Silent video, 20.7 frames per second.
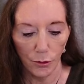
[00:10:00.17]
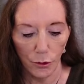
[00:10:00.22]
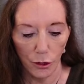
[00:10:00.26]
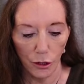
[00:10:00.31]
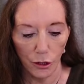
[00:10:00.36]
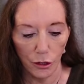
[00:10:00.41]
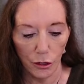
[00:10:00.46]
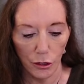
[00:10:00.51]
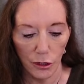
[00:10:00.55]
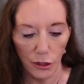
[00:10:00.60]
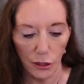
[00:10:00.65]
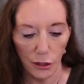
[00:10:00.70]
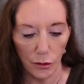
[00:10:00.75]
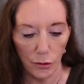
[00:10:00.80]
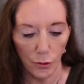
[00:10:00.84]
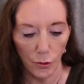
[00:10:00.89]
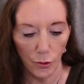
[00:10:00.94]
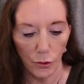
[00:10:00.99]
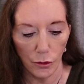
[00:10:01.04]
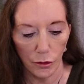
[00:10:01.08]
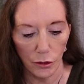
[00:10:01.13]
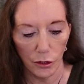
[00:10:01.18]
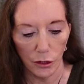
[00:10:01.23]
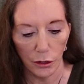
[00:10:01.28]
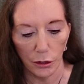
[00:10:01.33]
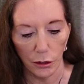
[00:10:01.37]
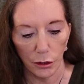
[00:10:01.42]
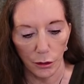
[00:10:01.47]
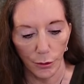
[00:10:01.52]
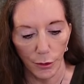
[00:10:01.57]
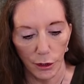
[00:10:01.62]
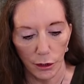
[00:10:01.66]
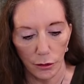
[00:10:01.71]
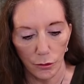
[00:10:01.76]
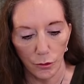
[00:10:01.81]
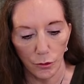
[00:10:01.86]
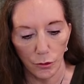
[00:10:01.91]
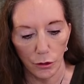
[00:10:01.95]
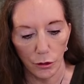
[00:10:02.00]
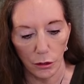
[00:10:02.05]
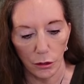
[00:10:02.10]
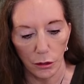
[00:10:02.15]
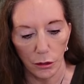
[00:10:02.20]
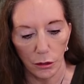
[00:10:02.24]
which does not want to come out.